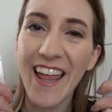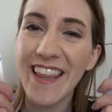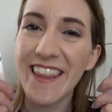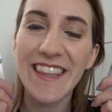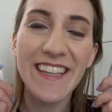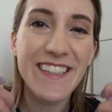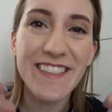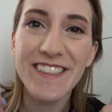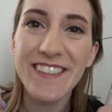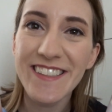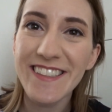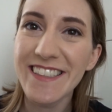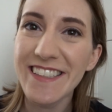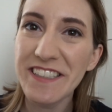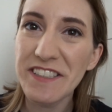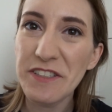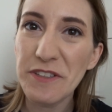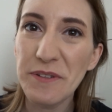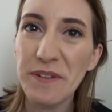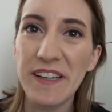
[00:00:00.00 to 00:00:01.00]
these just
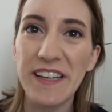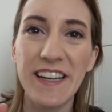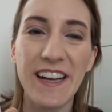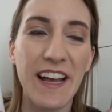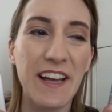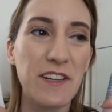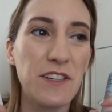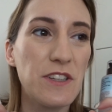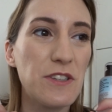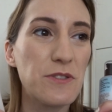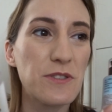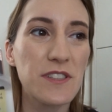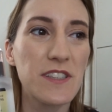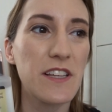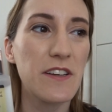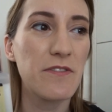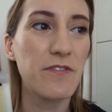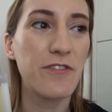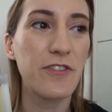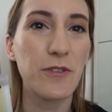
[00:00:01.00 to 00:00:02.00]
didn't do it. I used
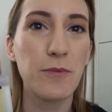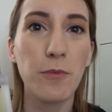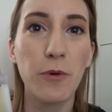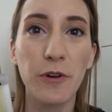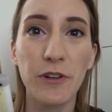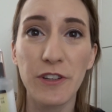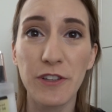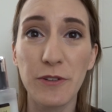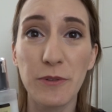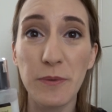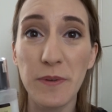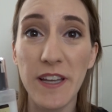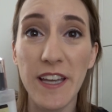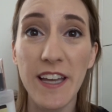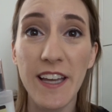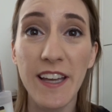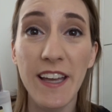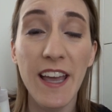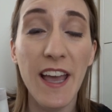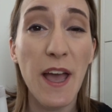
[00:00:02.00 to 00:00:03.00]
them for more than a
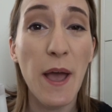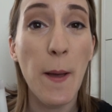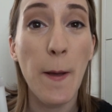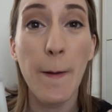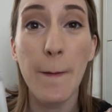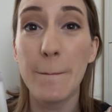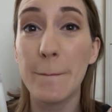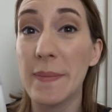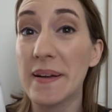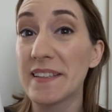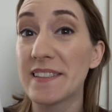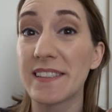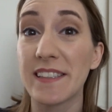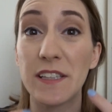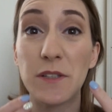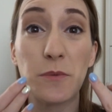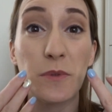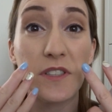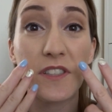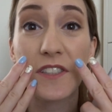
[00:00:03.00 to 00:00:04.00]
week. My
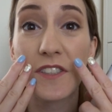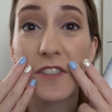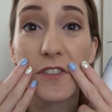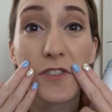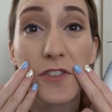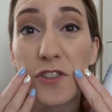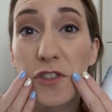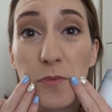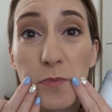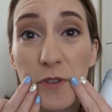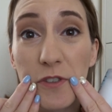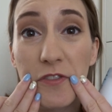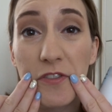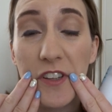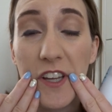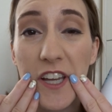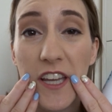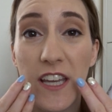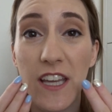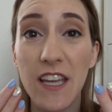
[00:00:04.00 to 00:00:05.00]
skin was still super
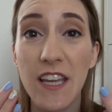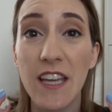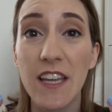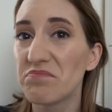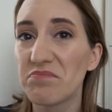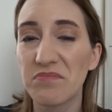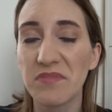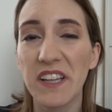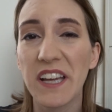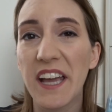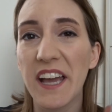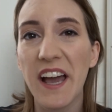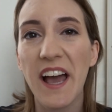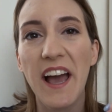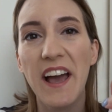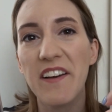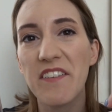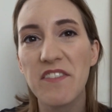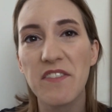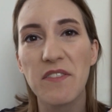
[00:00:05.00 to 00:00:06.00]
flaky. Like,
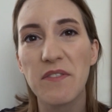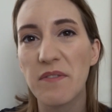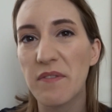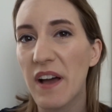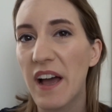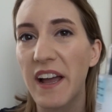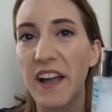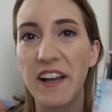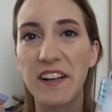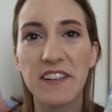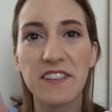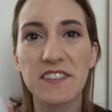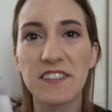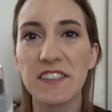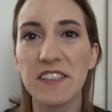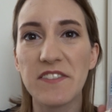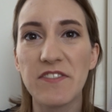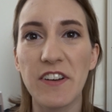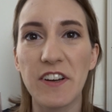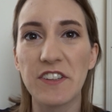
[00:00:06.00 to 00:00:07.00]
I
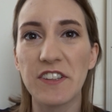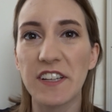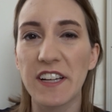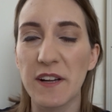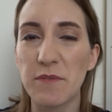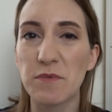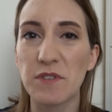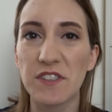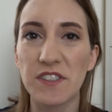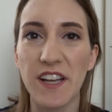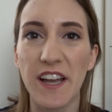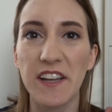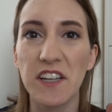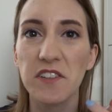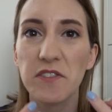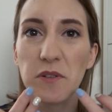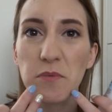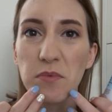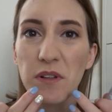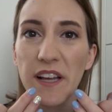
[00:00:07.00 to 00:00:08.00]
honestly felt like I'm just kind
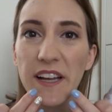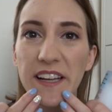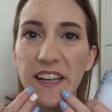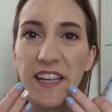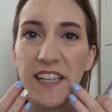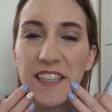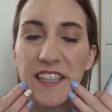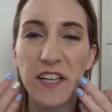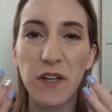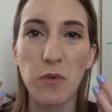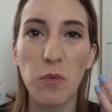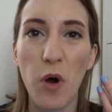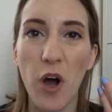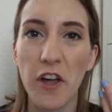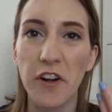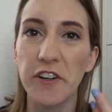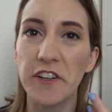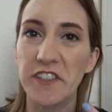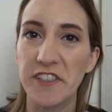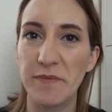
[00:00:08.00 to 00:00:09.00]
of applying like
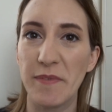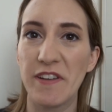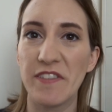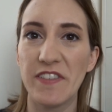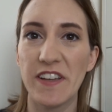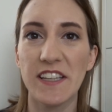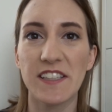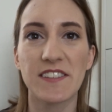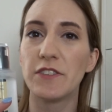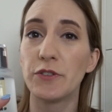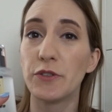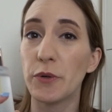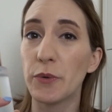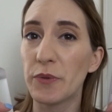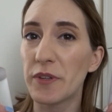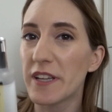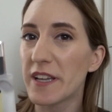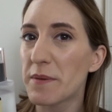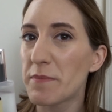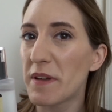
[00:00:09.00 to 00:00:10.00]
water to my face. Don't
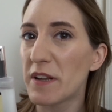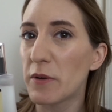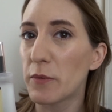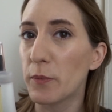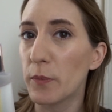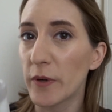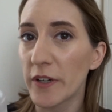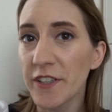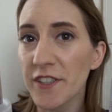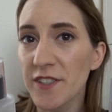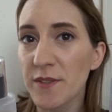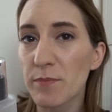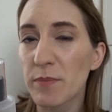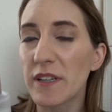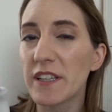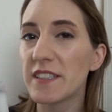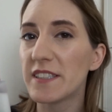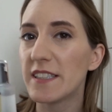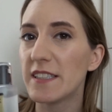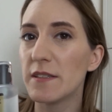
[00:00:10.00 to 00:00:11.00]
think it made it worse,
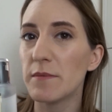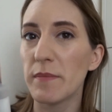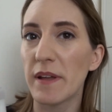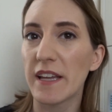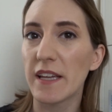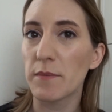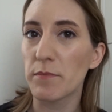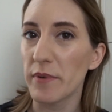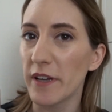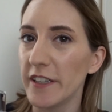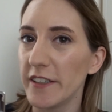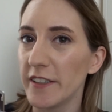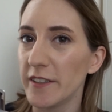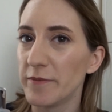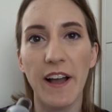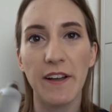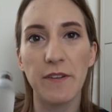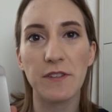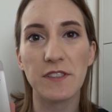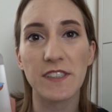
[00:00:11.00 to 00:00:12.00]
but it didn't make it better.
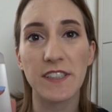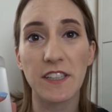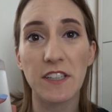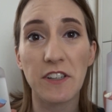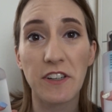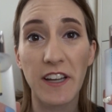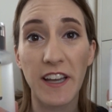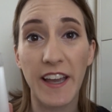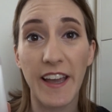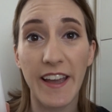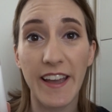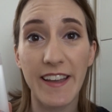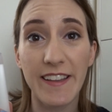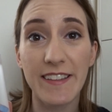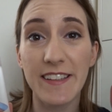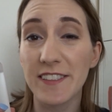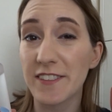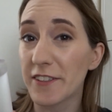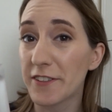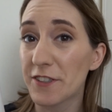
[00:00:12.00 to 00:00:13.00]
I was like, okay,
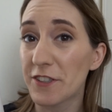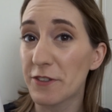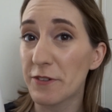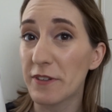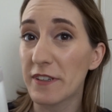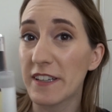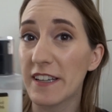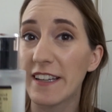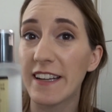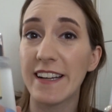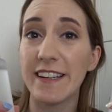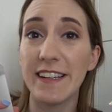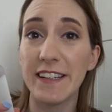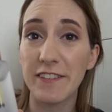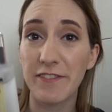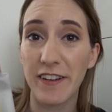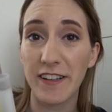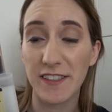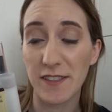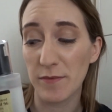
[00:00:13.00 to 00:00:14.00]
these aren't doing it. I need
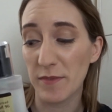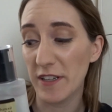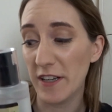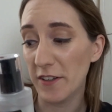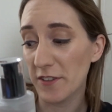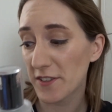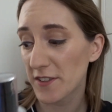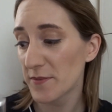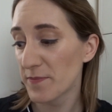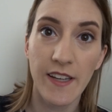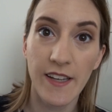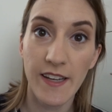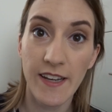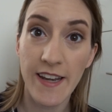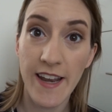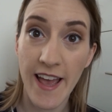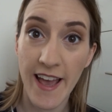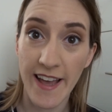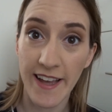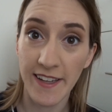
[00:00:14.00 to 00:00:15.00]
to find something else.
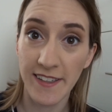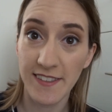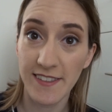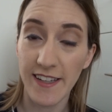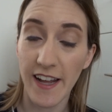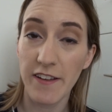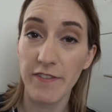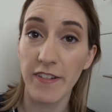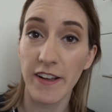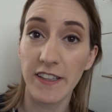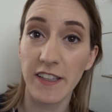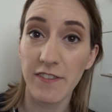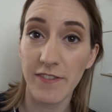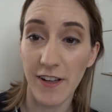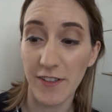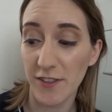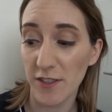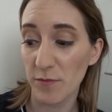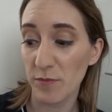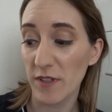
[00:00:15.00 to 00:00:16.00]
Next, I finally
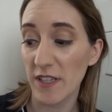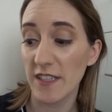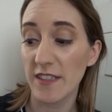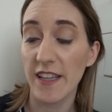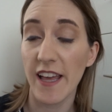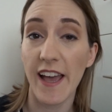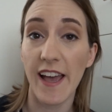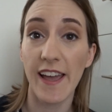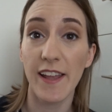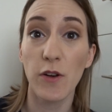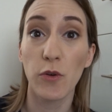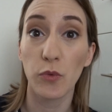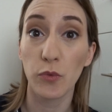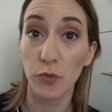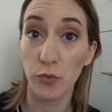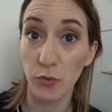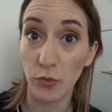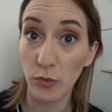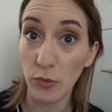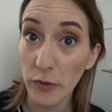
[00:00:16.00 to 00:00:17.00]
found something that
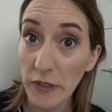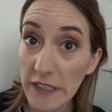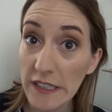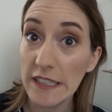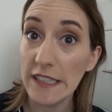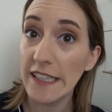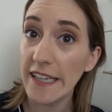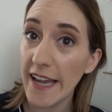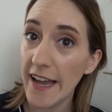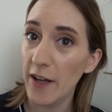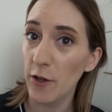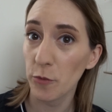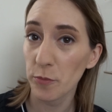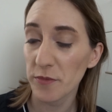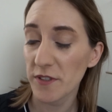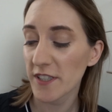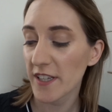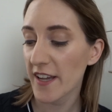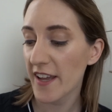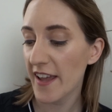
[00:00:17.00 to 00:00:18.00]
really
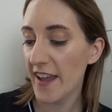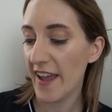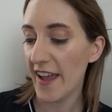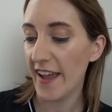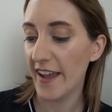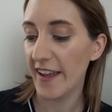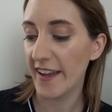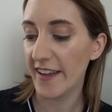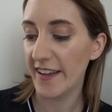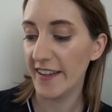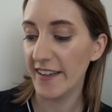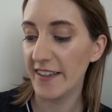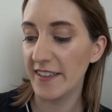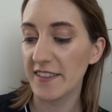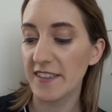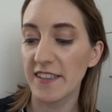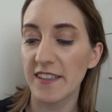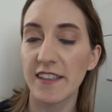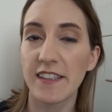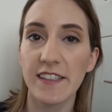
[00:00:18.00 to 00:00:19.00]
helped.
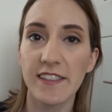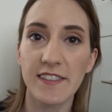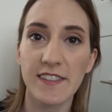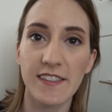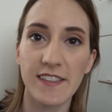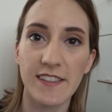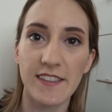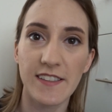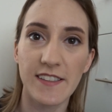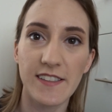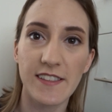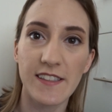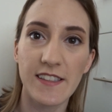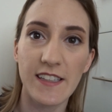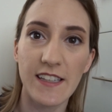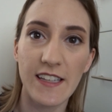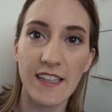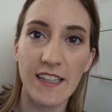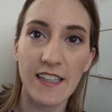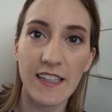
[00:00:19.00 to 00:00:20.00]
And this is
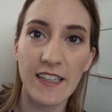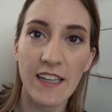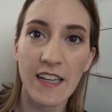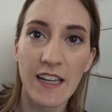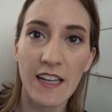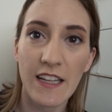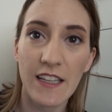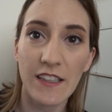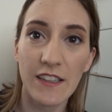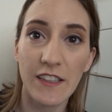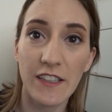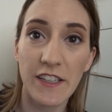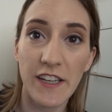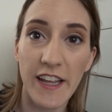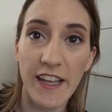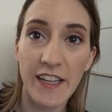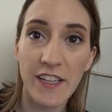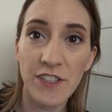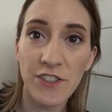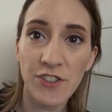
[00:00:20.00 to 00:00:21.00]
the
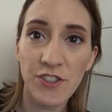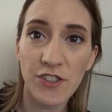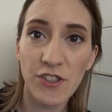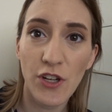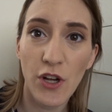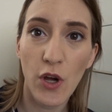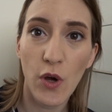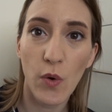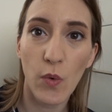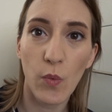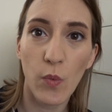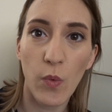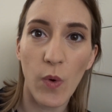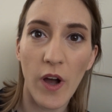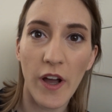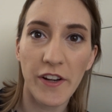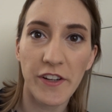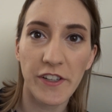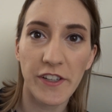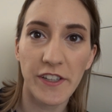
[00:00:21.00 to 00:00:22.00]
Laneige
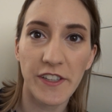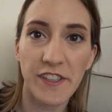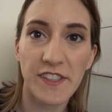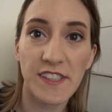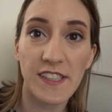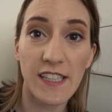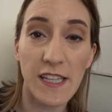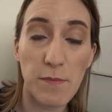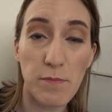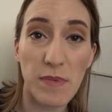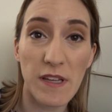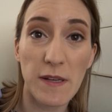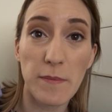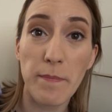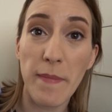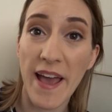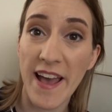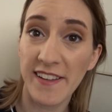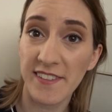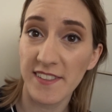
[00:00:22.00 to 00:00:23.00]
Water Sleeping
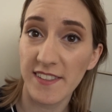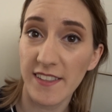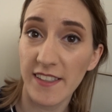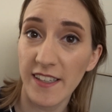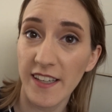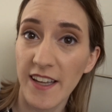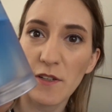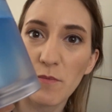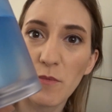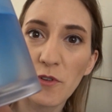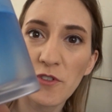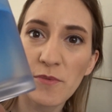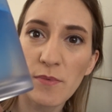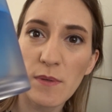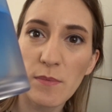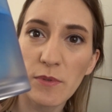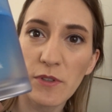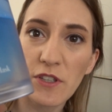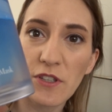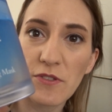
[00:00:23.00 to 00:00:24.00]
Mask. Most
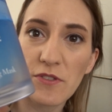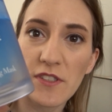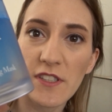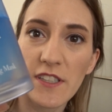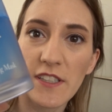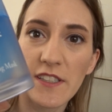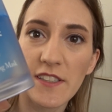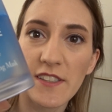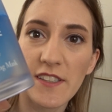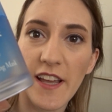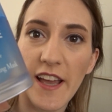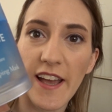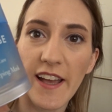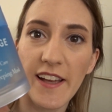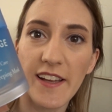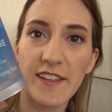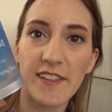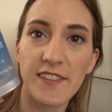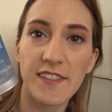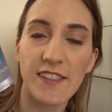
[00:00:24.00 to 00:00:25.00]
people use this
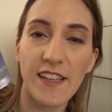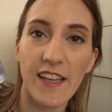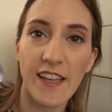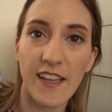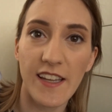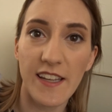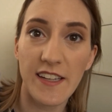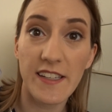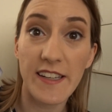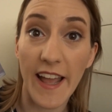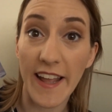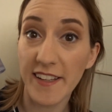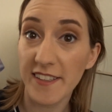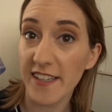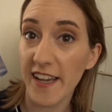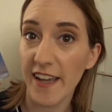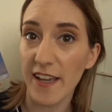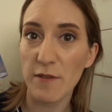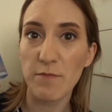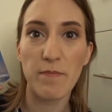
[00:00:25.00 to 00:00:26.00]
as a
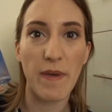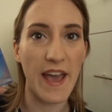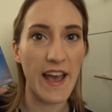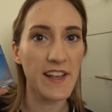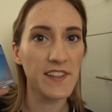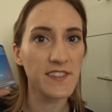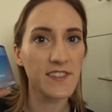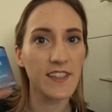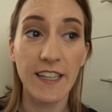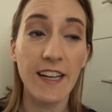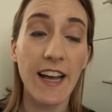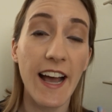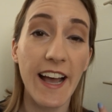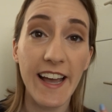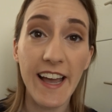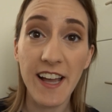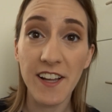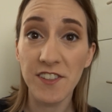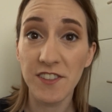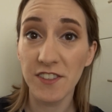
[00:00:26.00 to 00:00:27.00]
nighttime mask, and
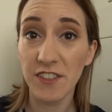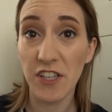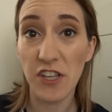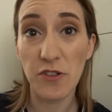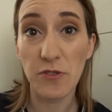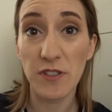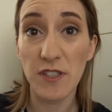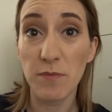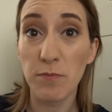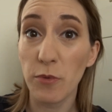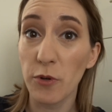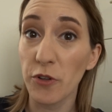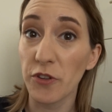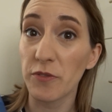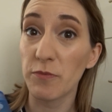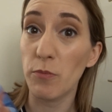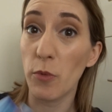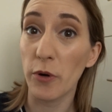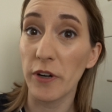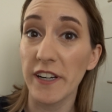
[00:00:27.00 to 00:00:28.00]
I actually use it
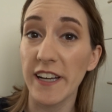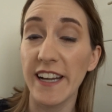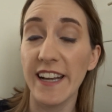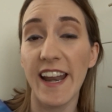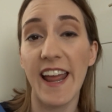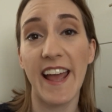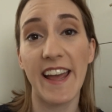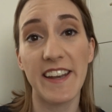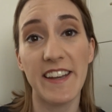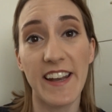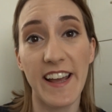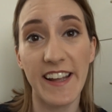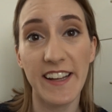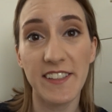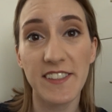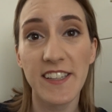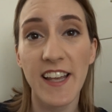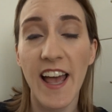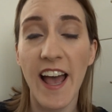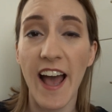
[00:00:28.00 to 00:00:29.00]
both morning and
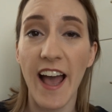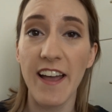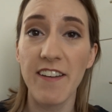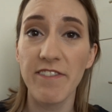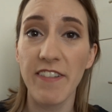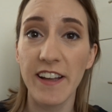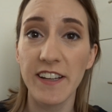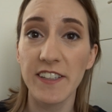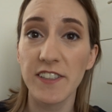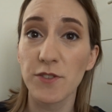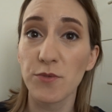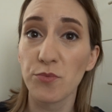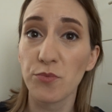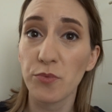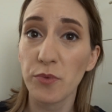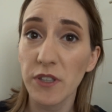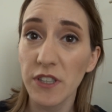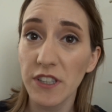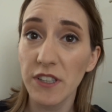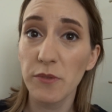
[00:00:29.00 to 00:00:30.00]
night. I find it's
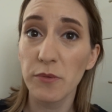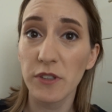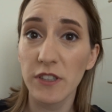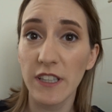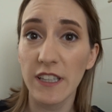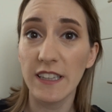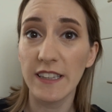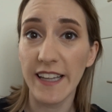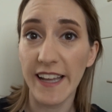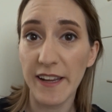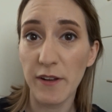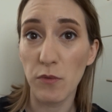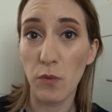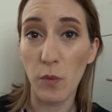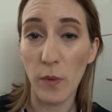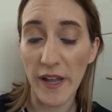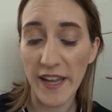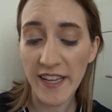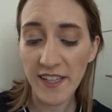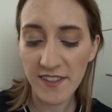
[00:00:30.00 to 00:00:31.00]
really
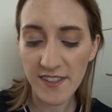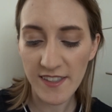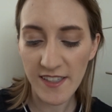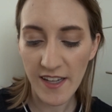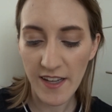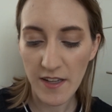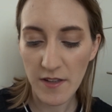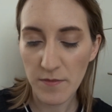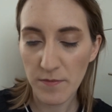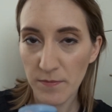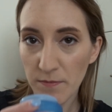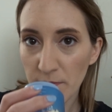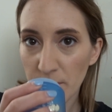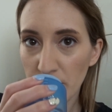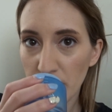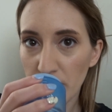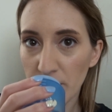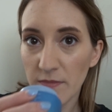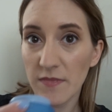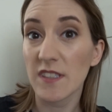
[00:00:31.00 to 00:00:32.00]
lightweight.
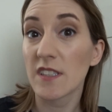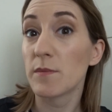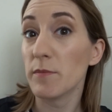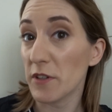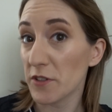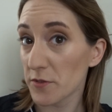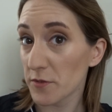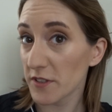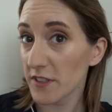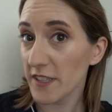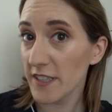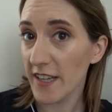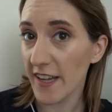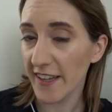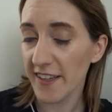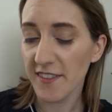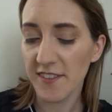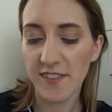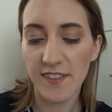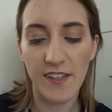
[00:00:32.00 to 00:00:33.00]
Smells really
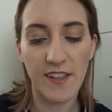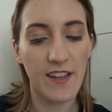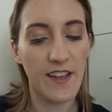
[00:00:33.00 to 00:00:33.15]
nice,